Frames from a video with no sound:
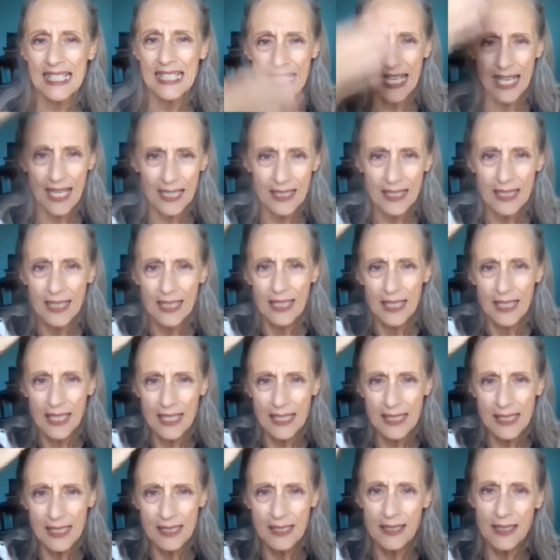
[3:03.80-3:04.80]
that it
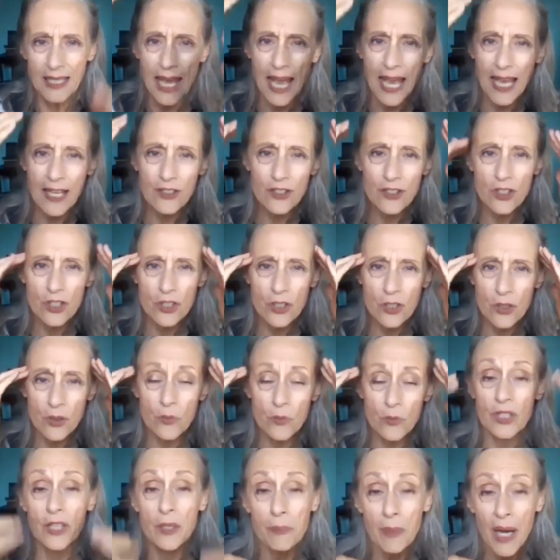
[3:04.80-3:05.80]
has to do with
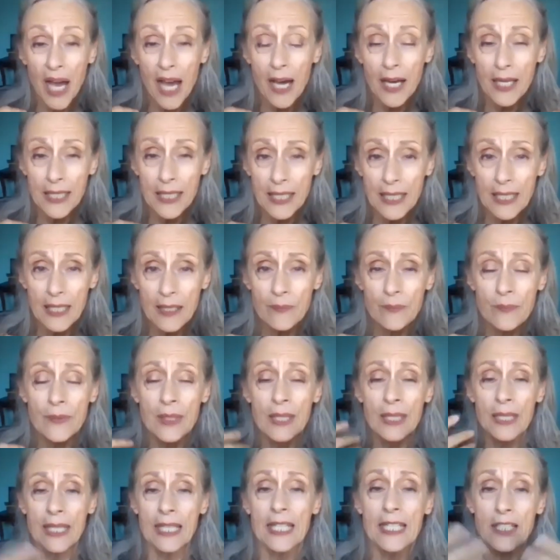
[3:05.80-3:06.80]
the body
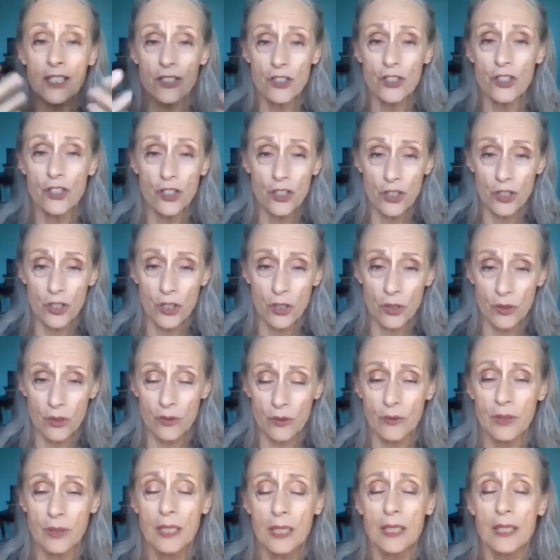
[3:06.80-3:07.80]
in addition to
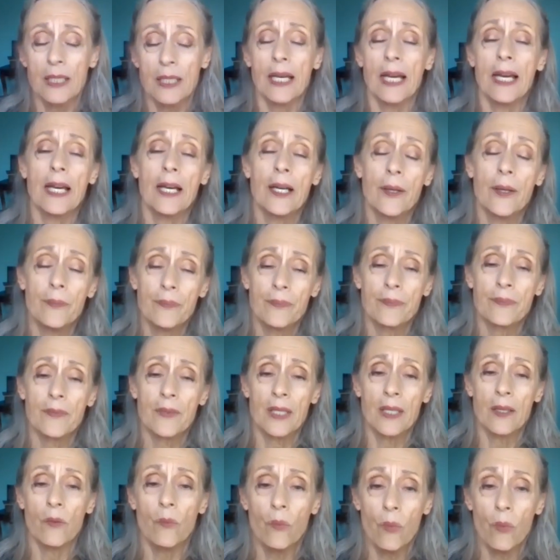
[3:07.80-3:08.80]

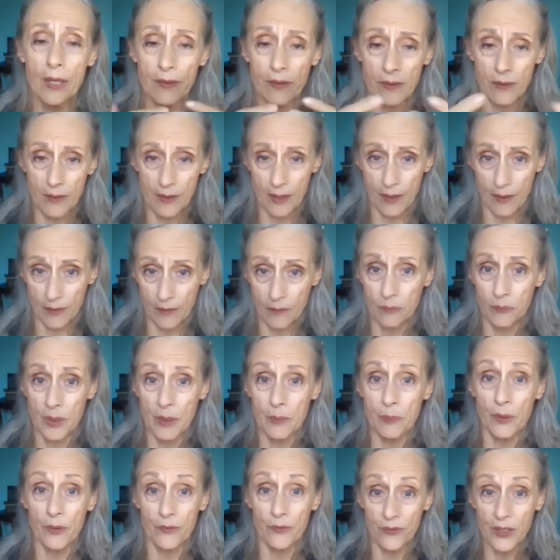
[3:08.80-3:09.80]
what their people
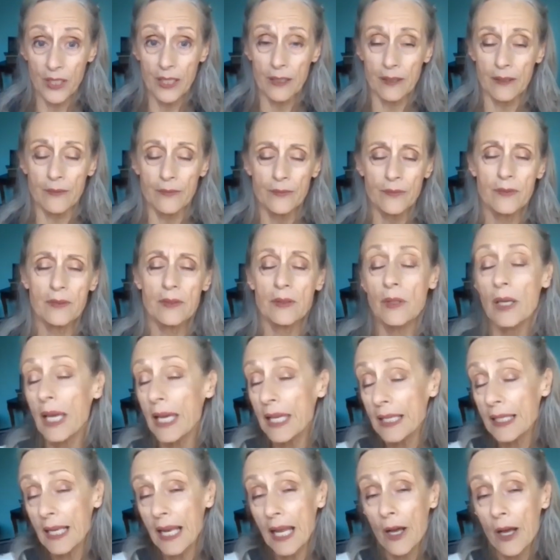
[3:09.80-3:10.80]
feel. And
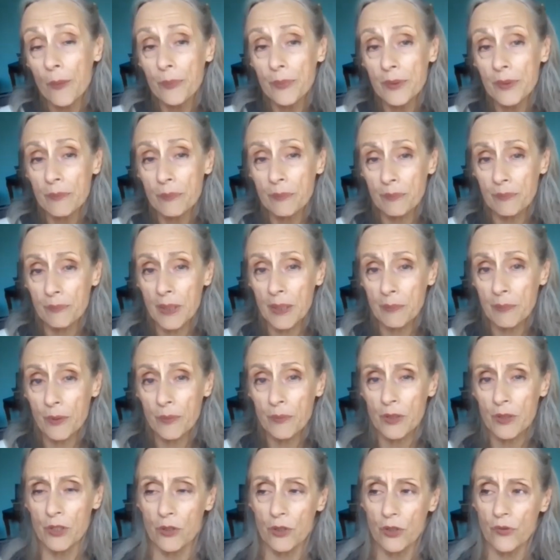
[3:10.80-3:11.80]
it helped people
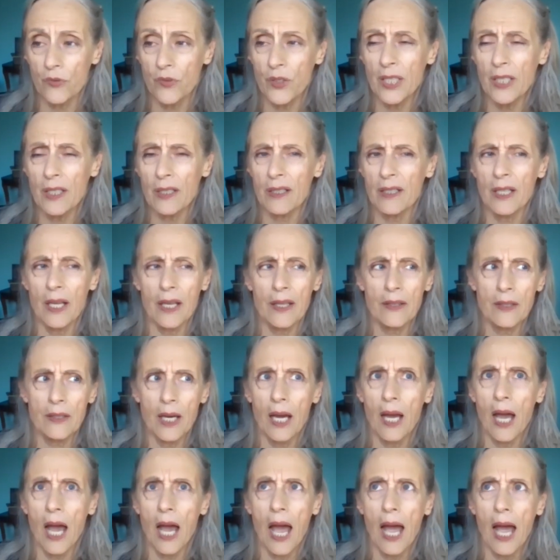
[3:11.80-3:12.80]
reduce fear. And I
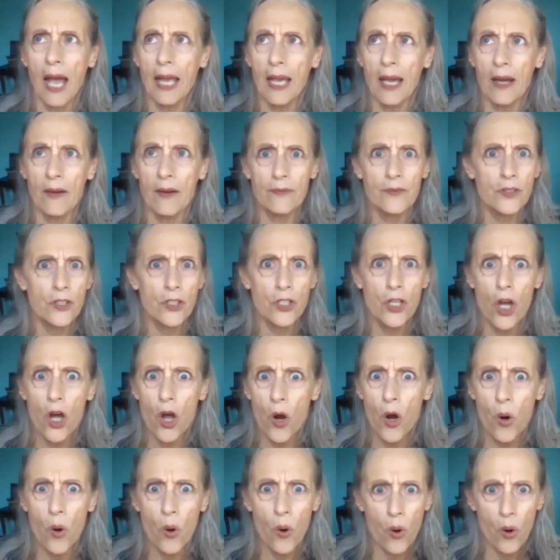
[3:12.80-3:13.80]
thought, I have
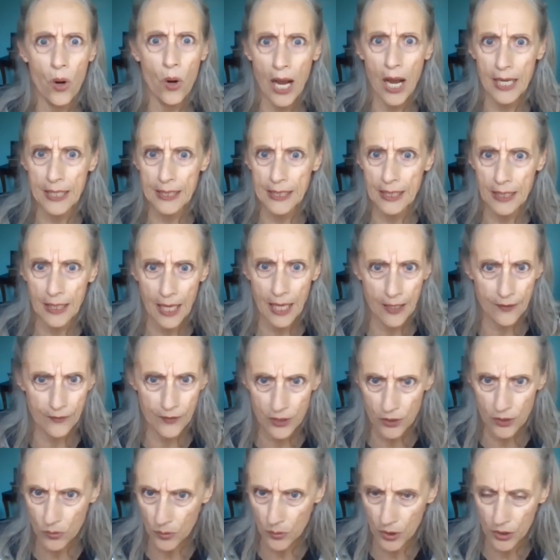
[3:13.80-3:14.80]
no idea how
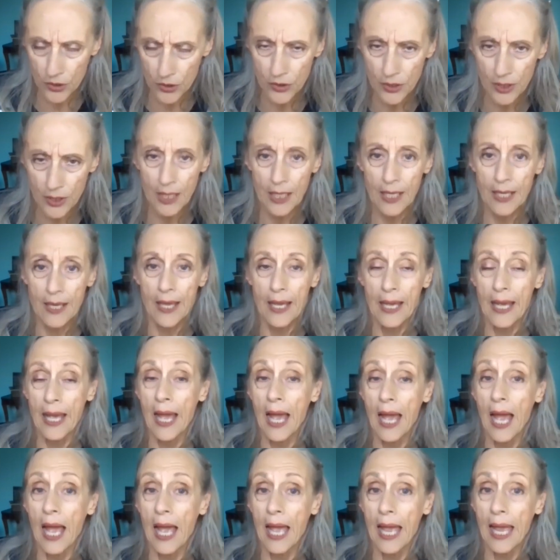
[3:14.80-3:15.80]
this works,
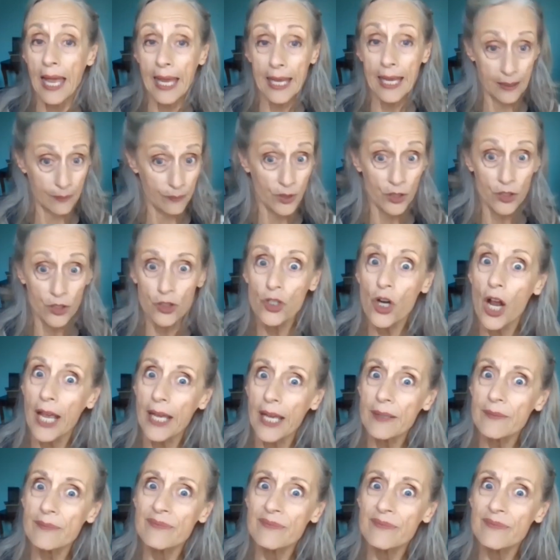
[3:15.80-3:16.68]
and I'm going to try.